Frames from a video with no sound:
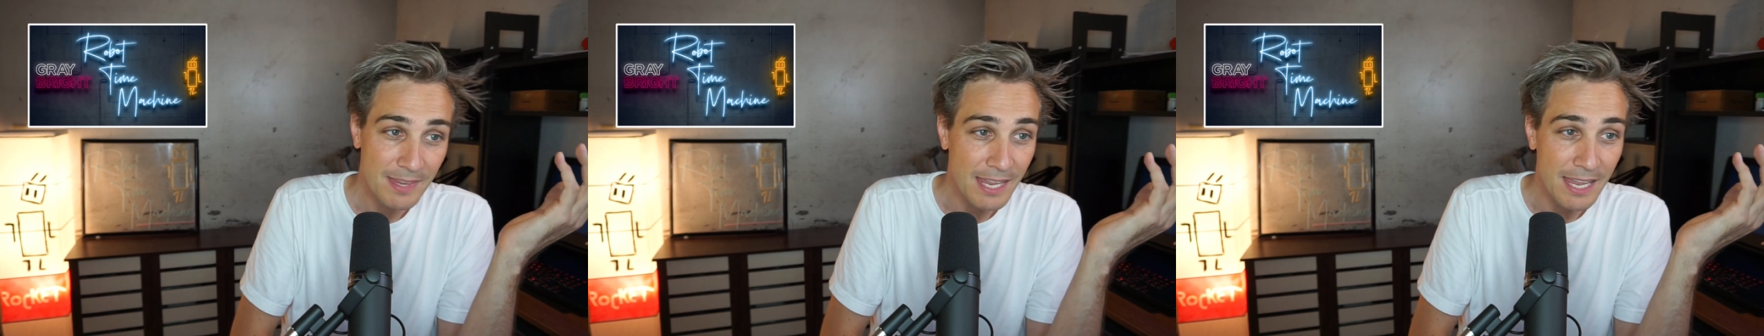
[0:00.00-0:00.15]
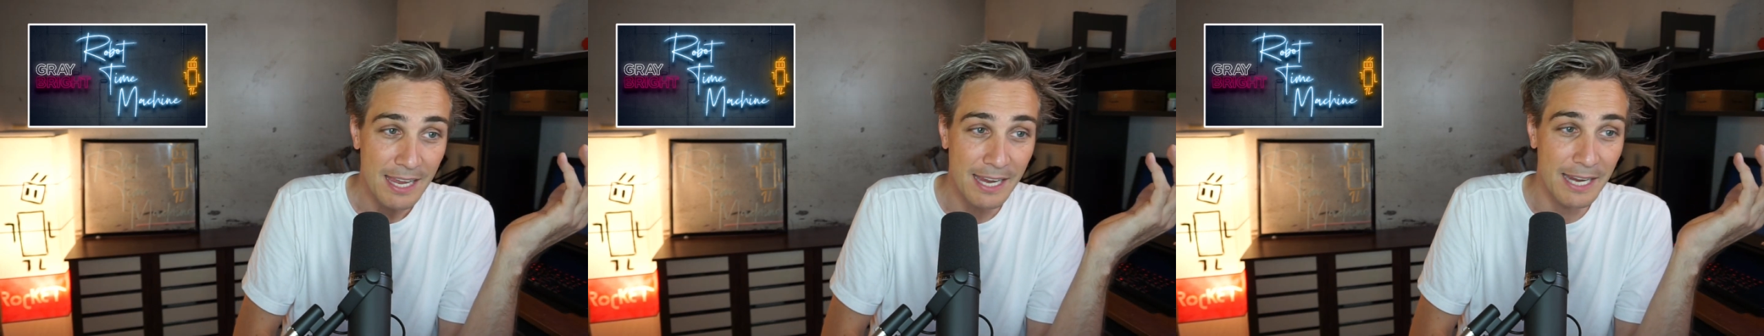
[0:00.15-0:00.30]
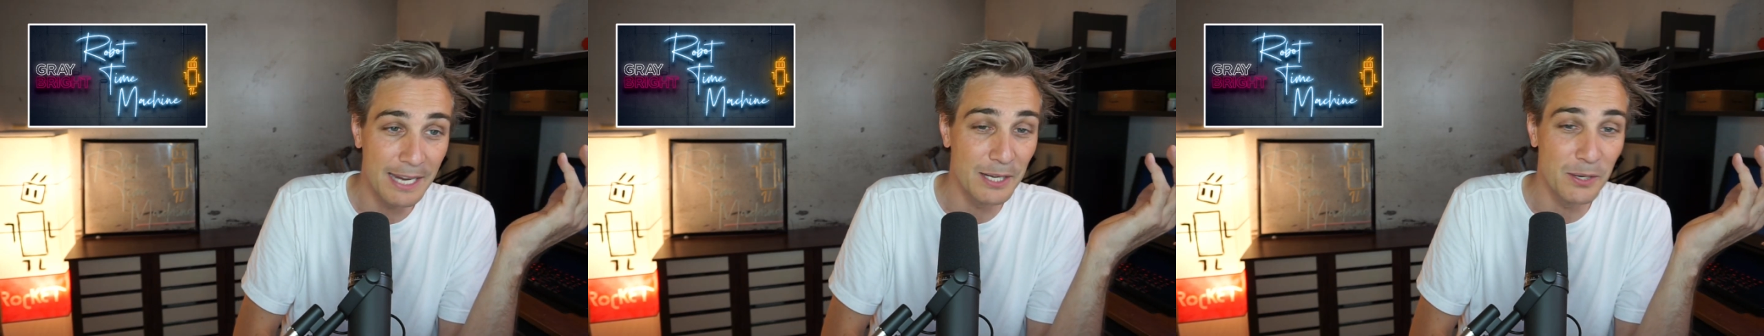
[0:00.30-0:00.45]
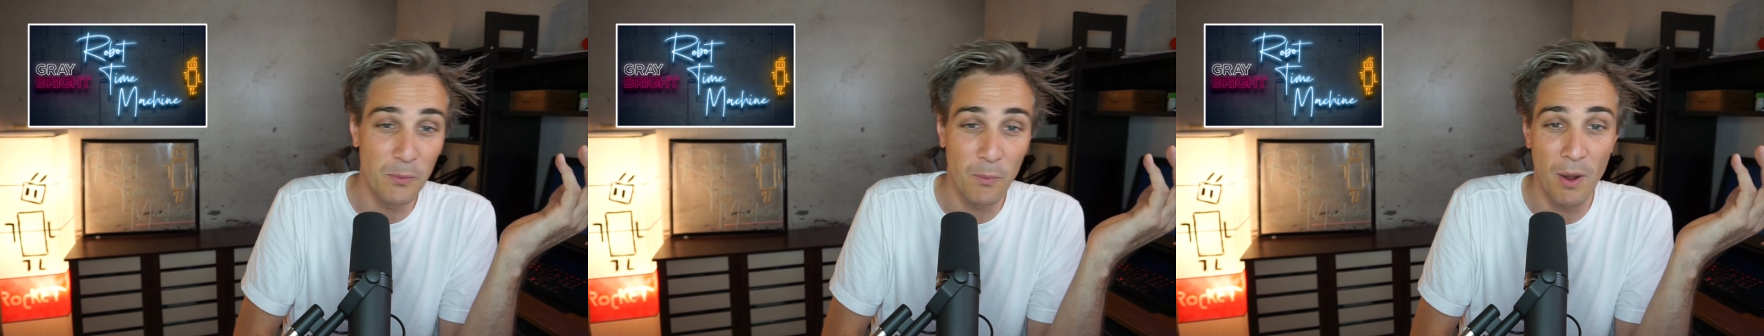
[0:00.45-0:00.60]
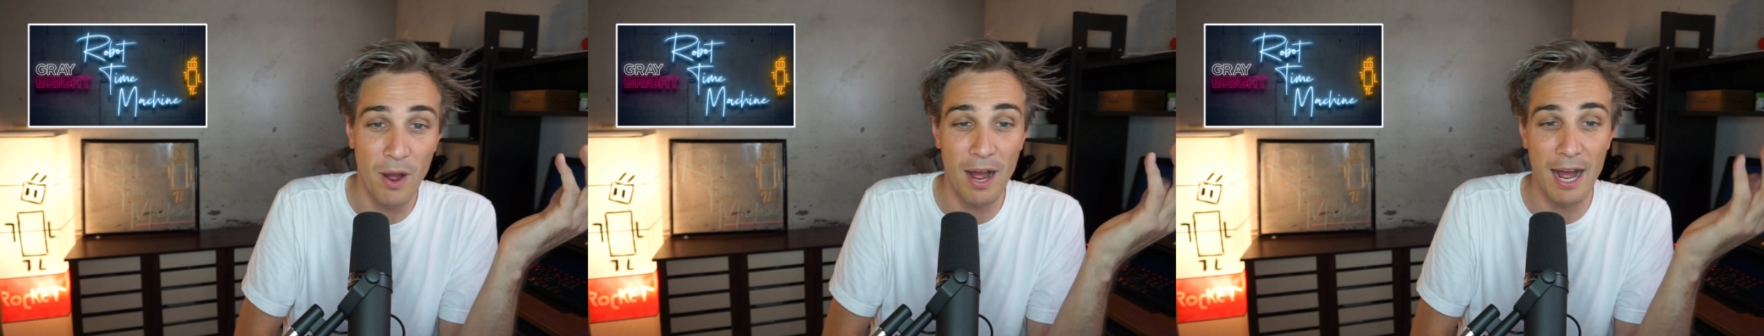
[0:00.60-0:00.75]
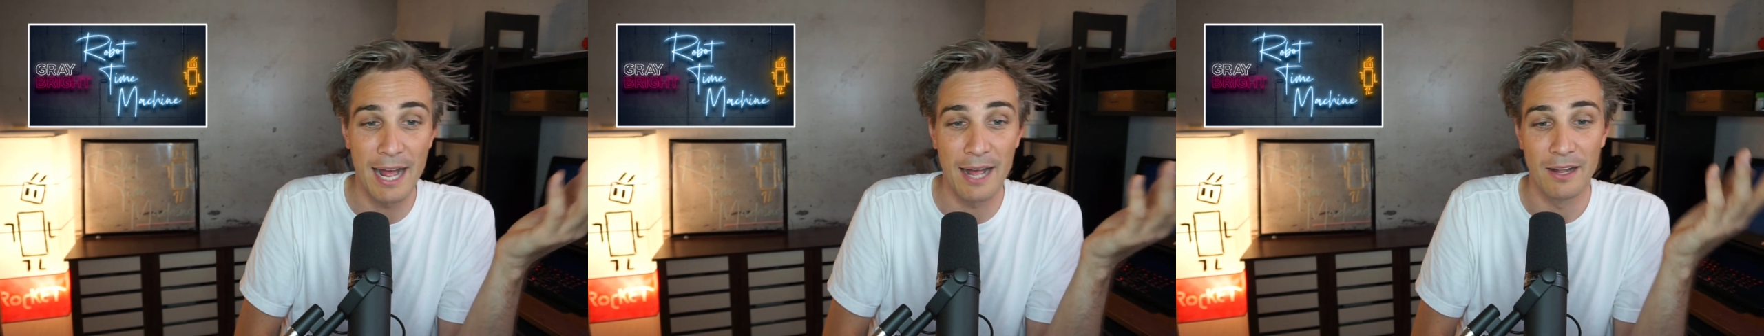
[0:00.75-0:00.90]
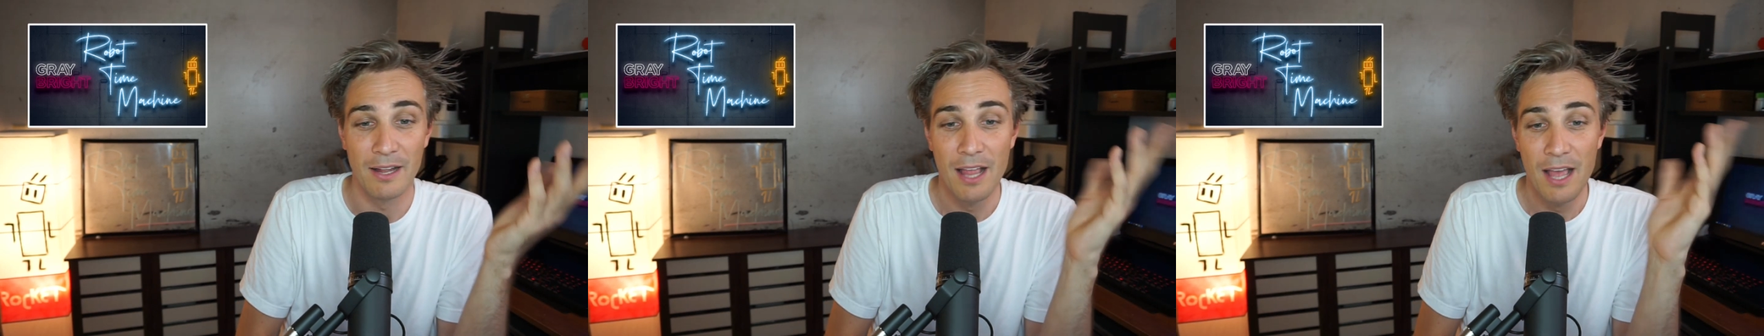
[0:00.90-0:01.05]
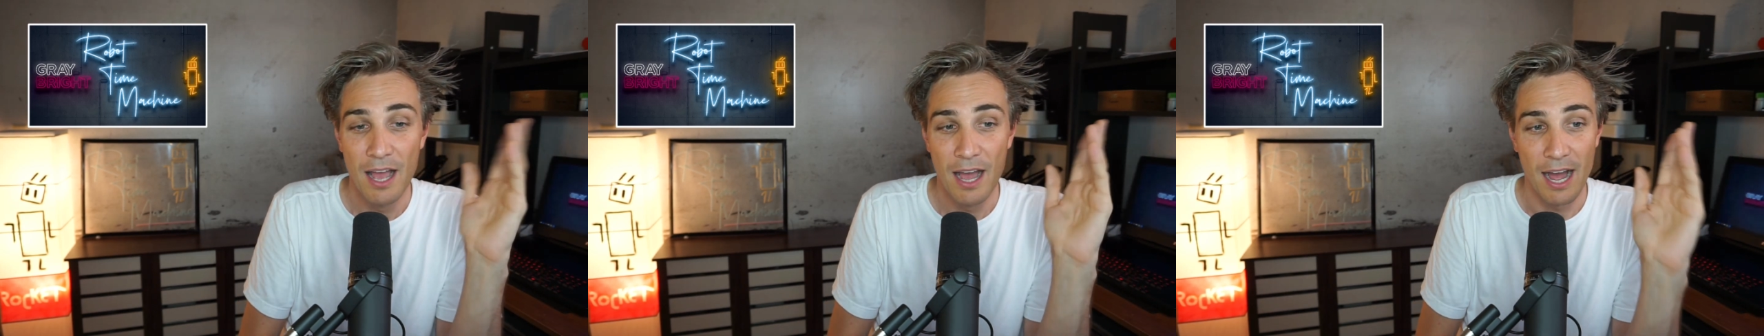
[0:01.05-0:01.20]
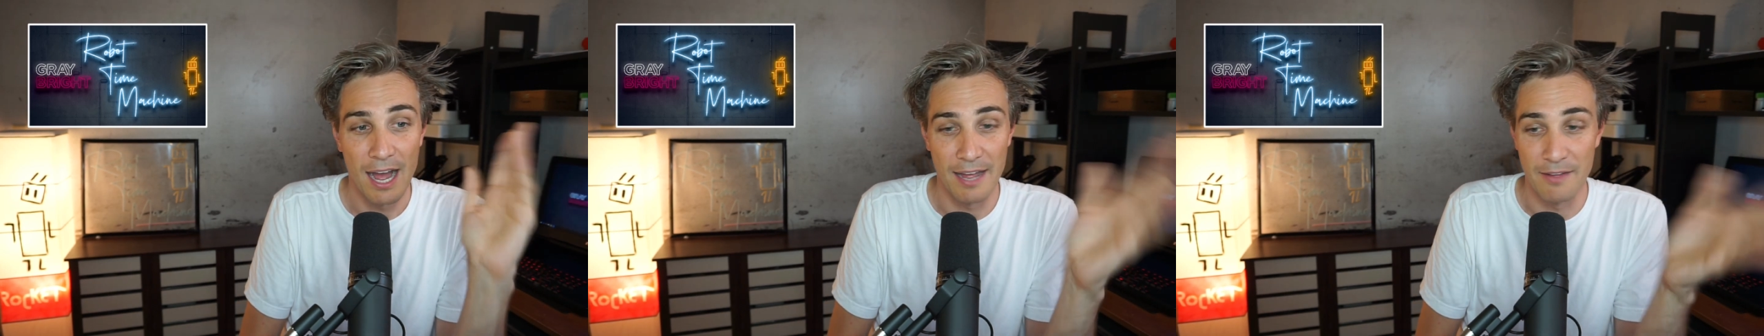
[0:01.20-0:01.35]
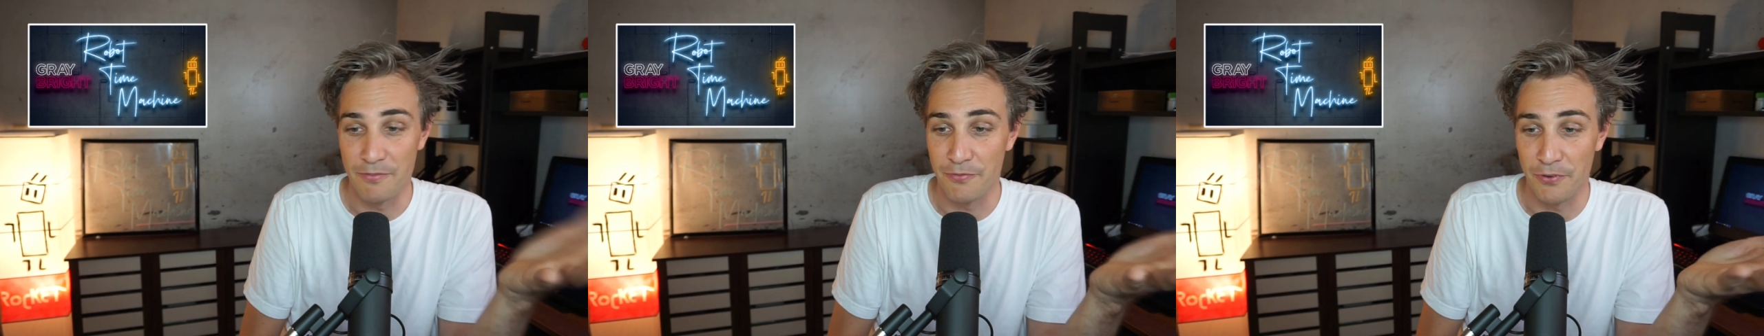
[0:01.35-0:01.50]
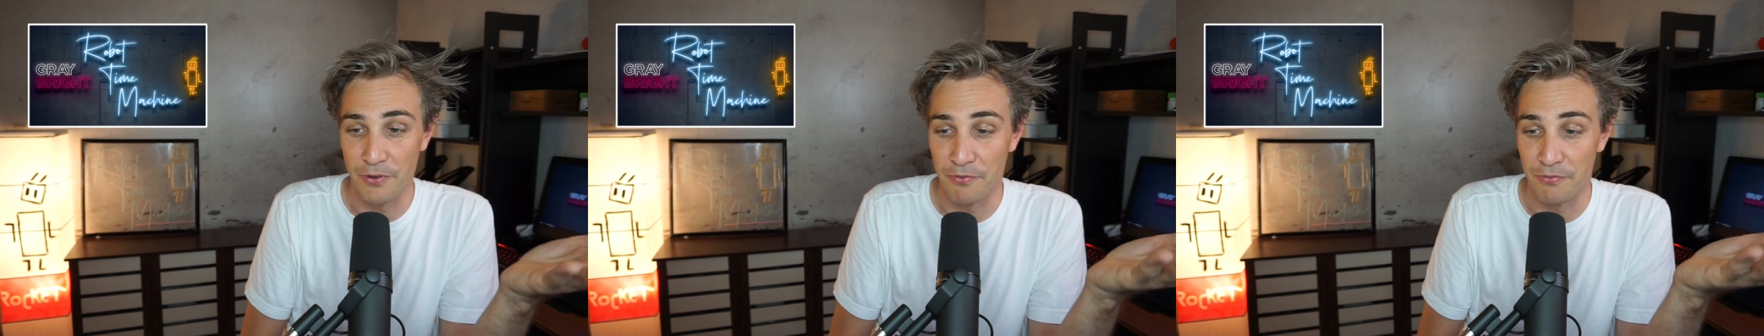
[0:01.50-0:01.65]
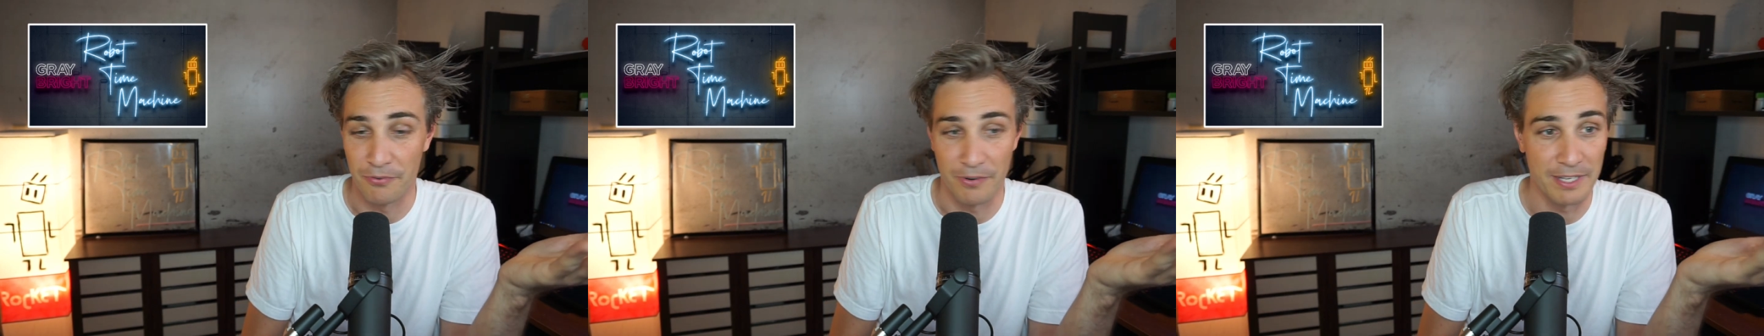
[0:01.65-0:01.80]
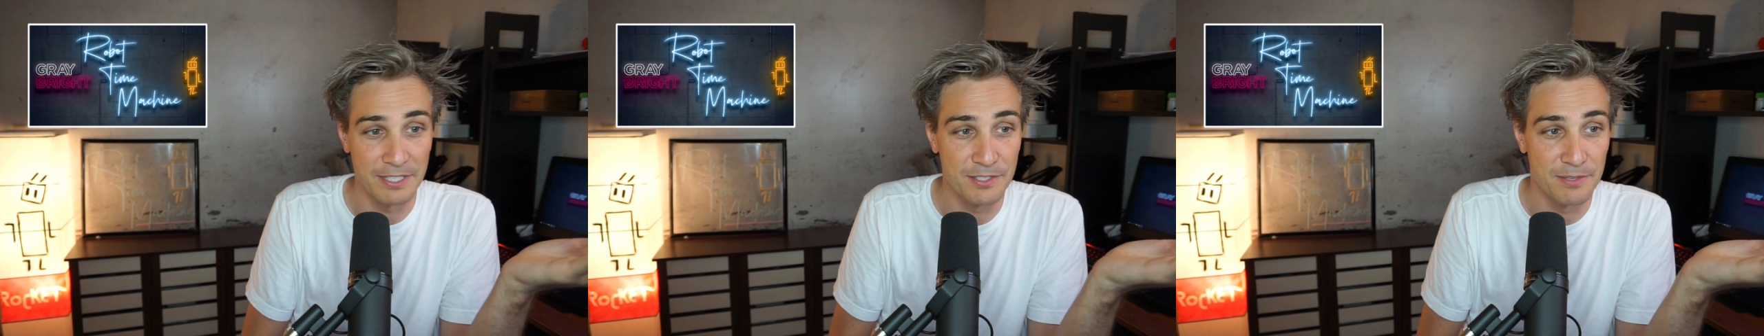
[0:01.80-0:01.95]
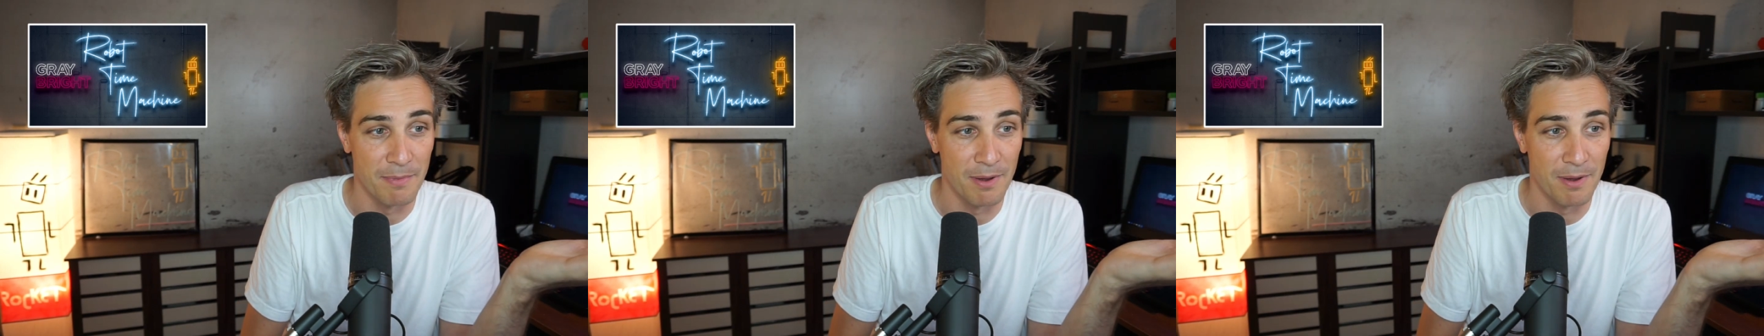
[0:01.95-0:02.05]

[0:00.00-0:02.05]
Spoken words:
in a while. A few friends of